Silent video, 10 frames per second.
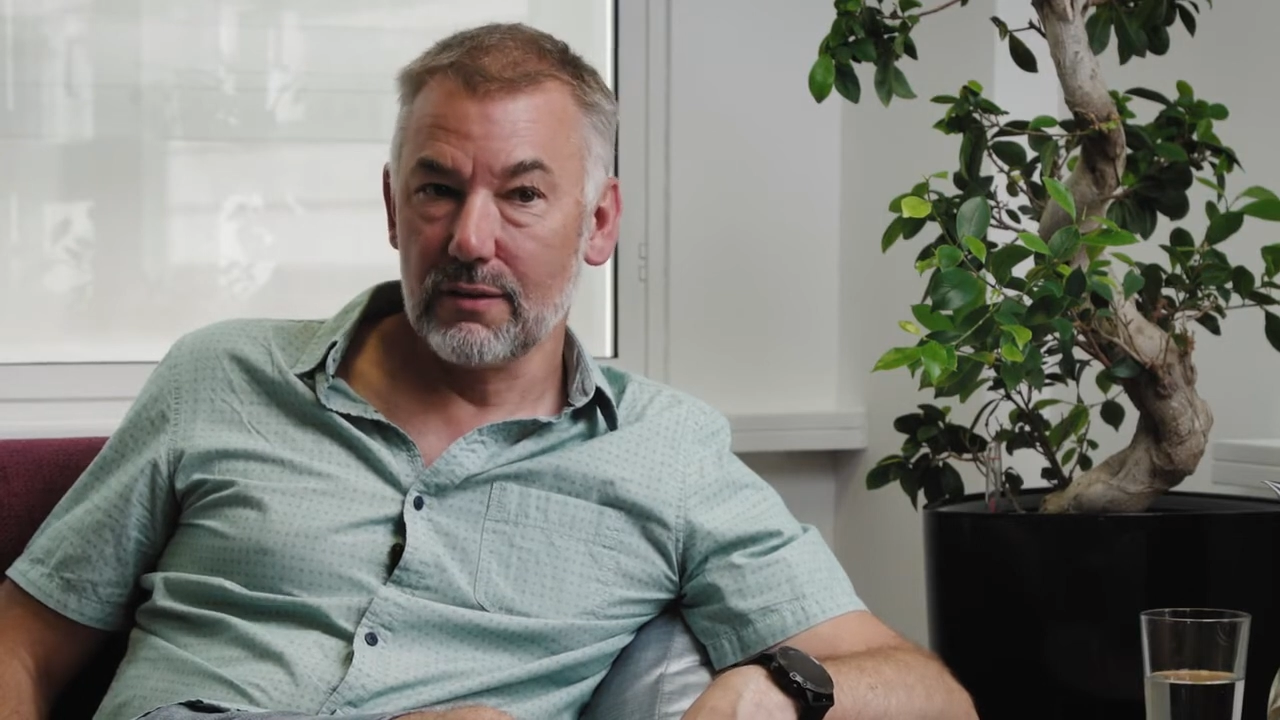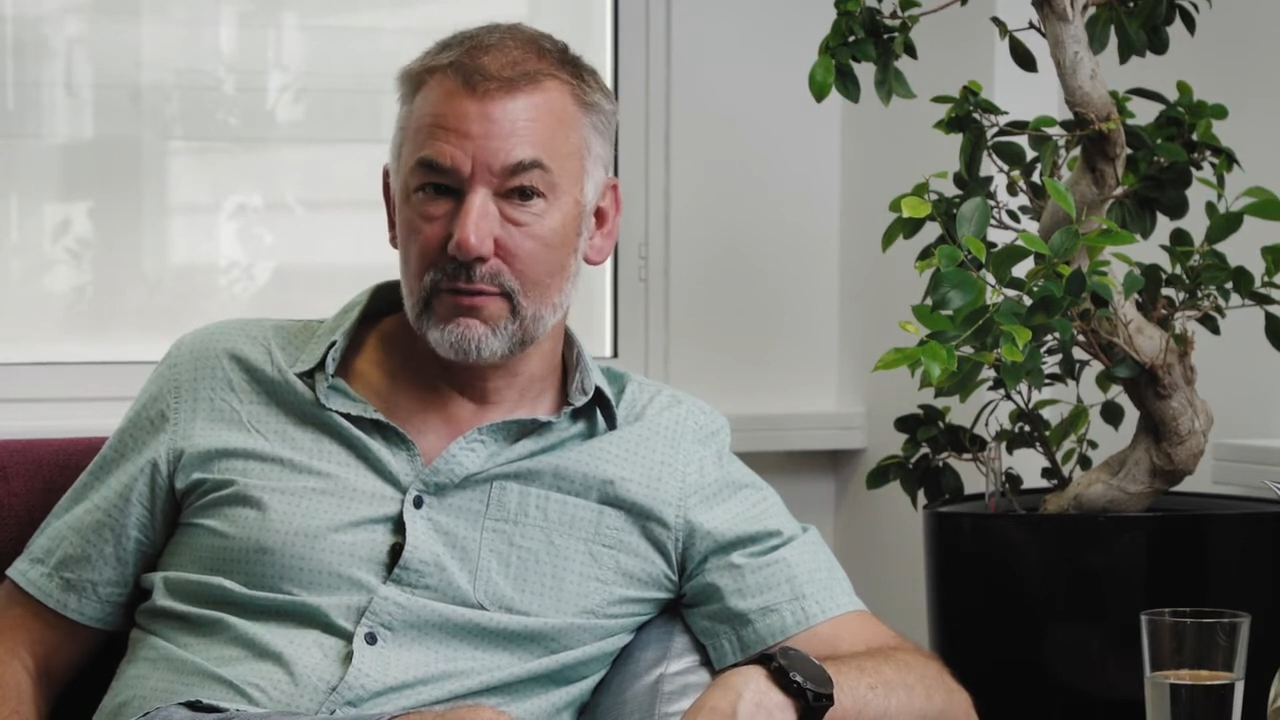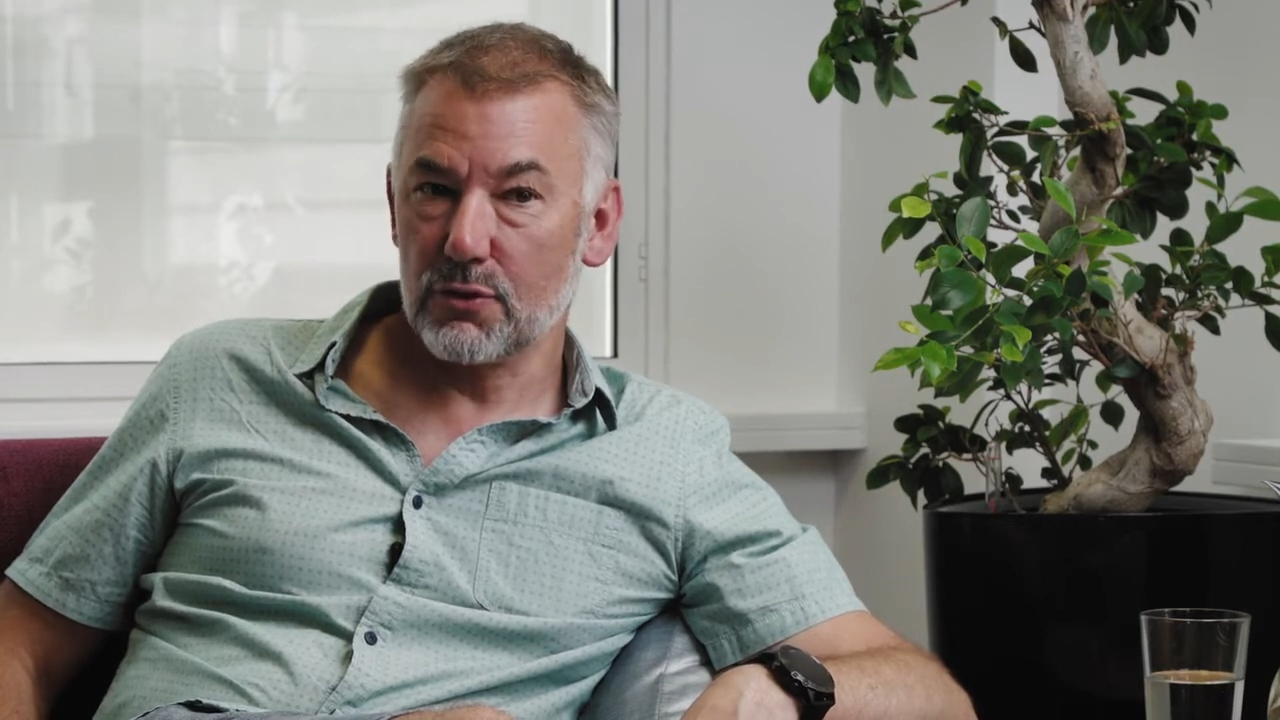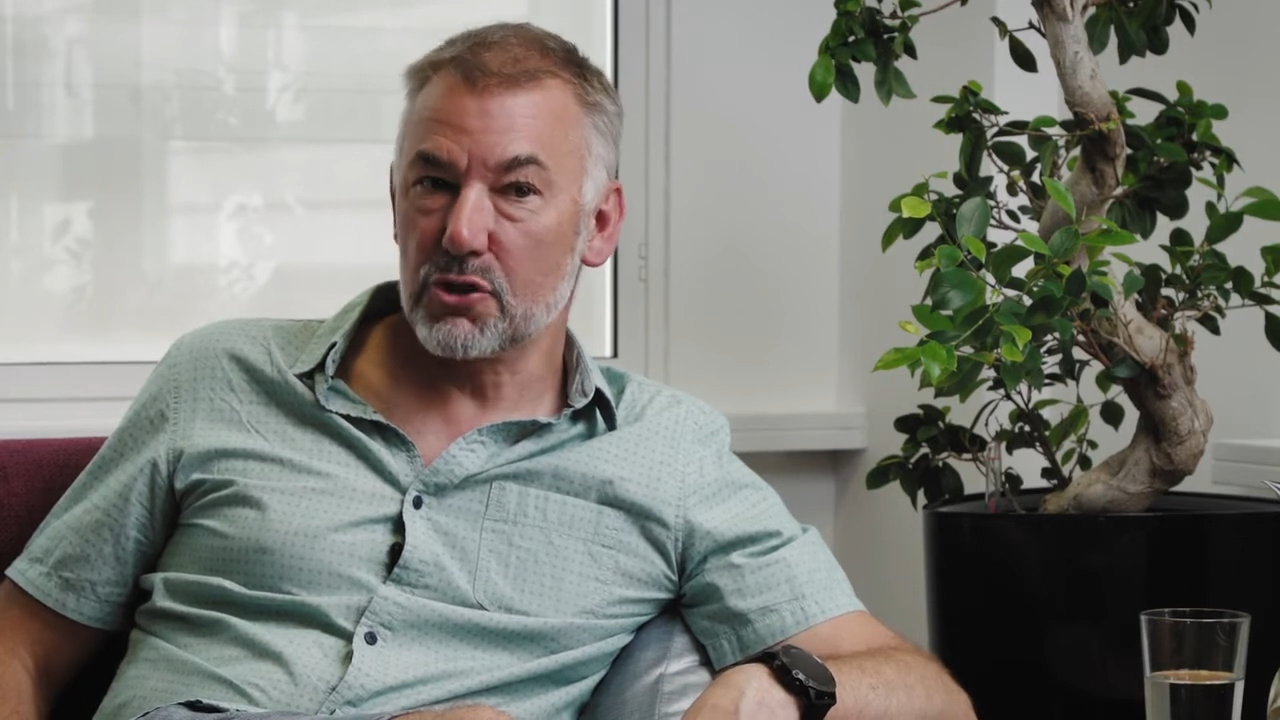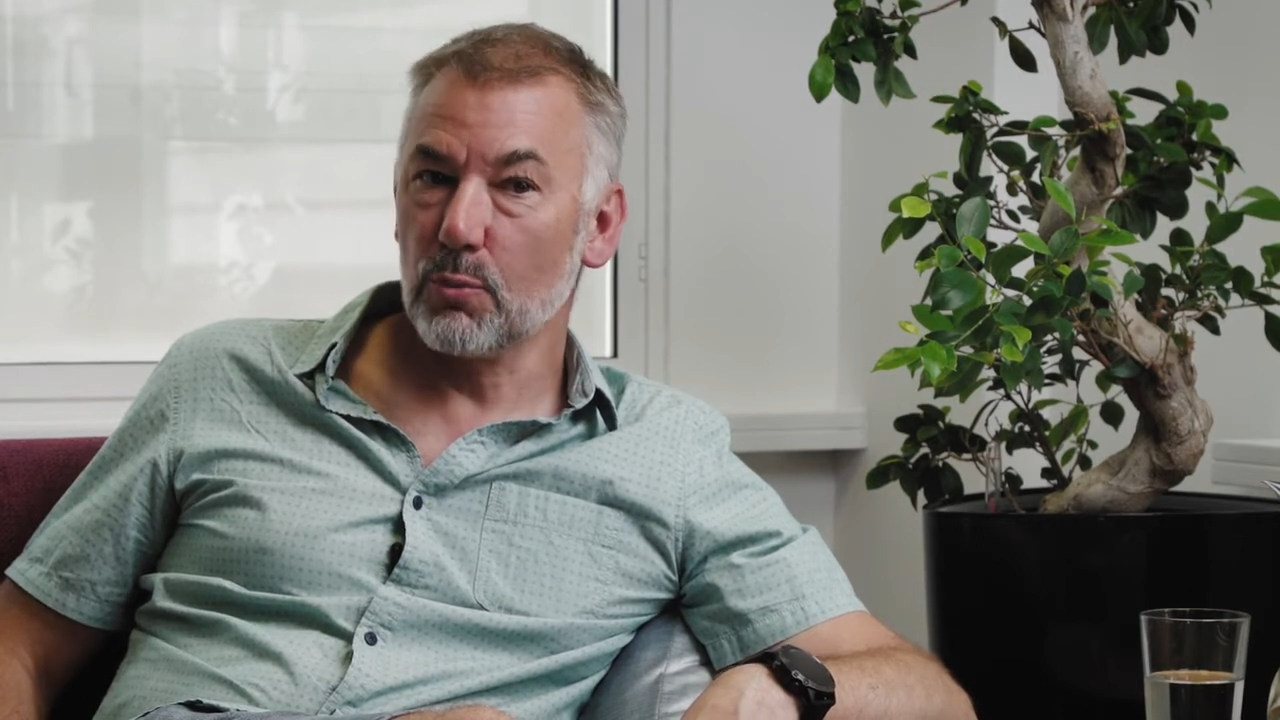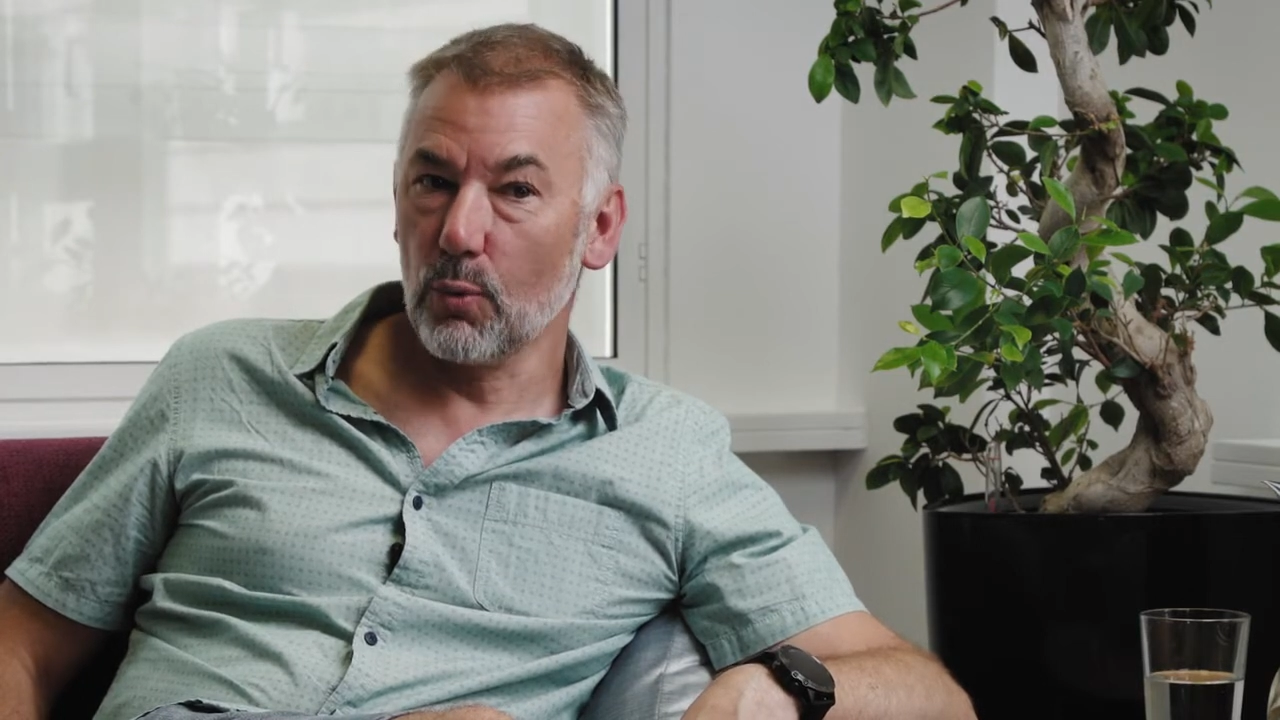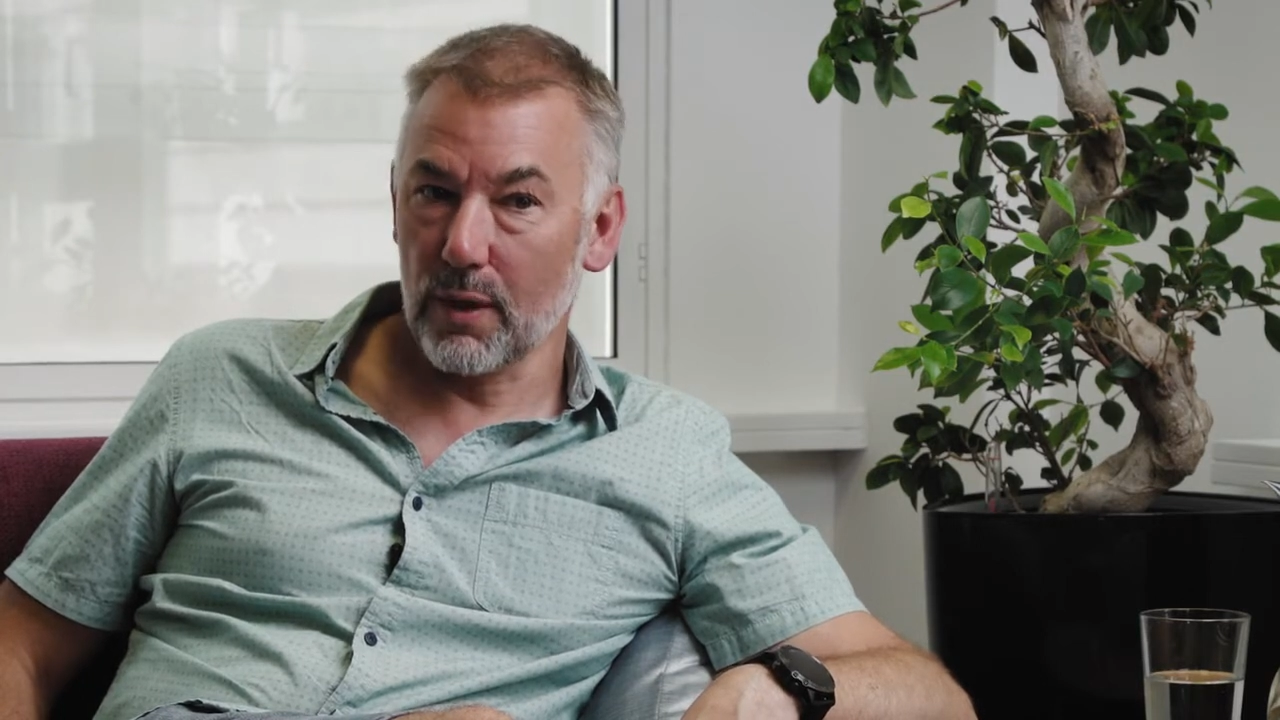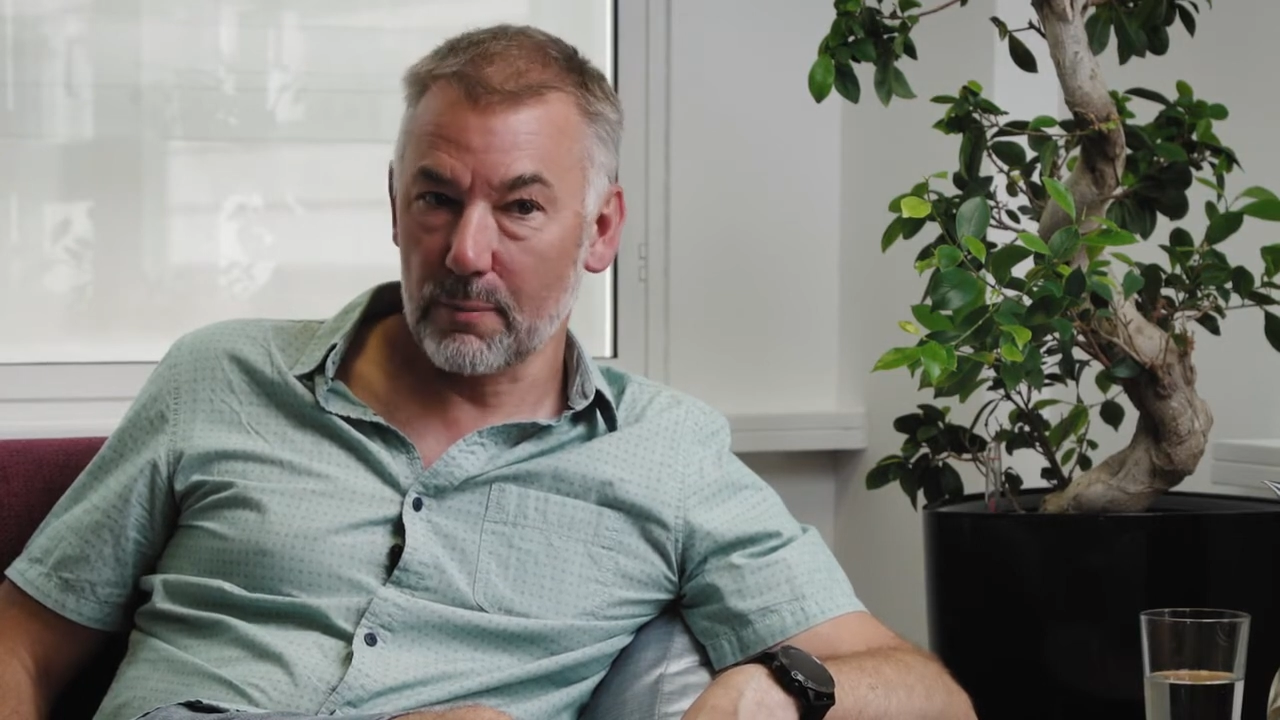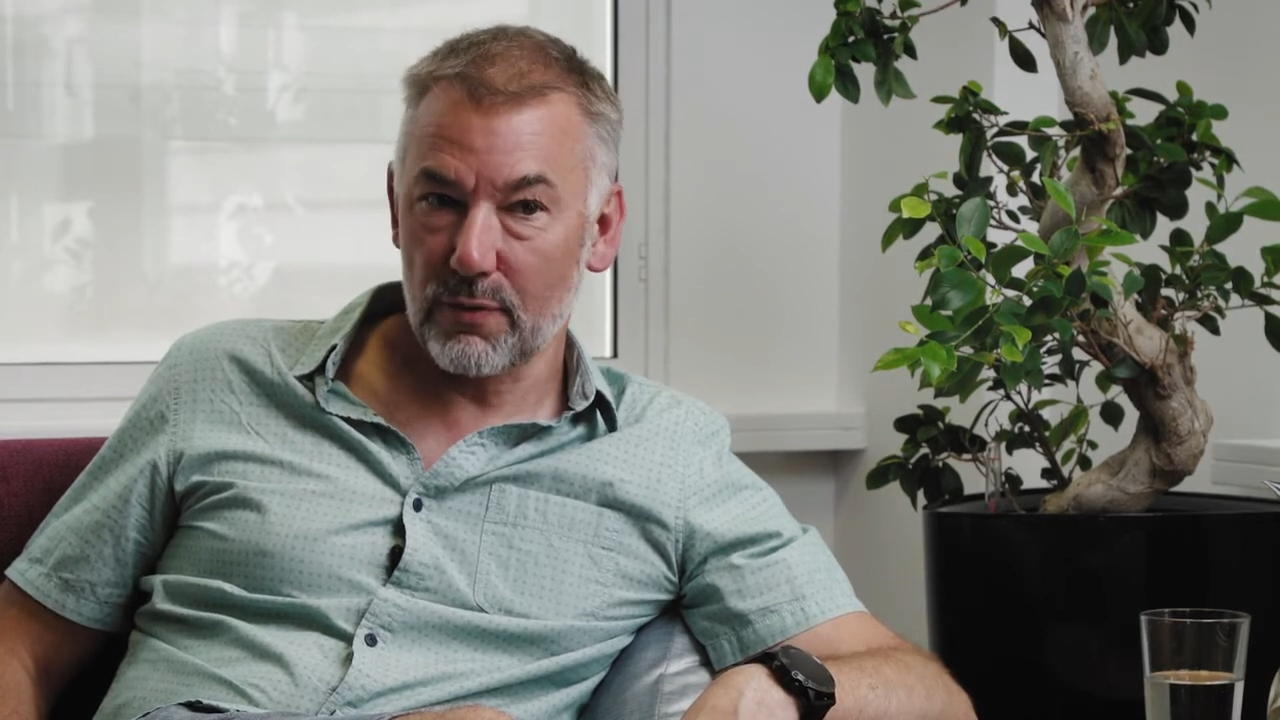for a small number